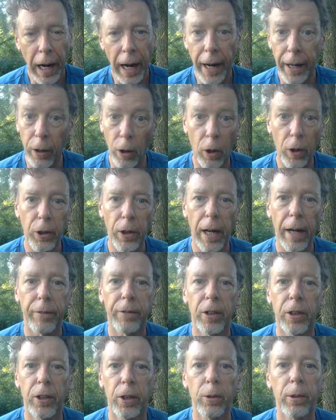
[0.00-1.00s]
And all you have
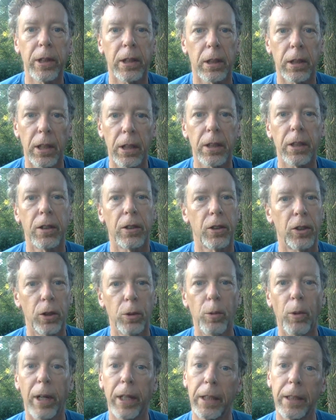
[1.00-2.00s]
to do is listen to
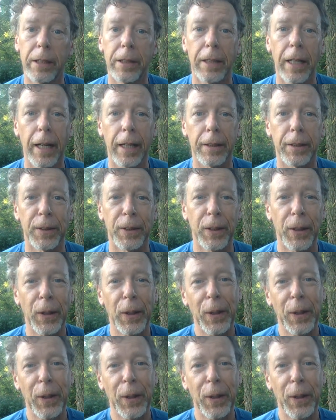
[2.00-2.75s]
what he says.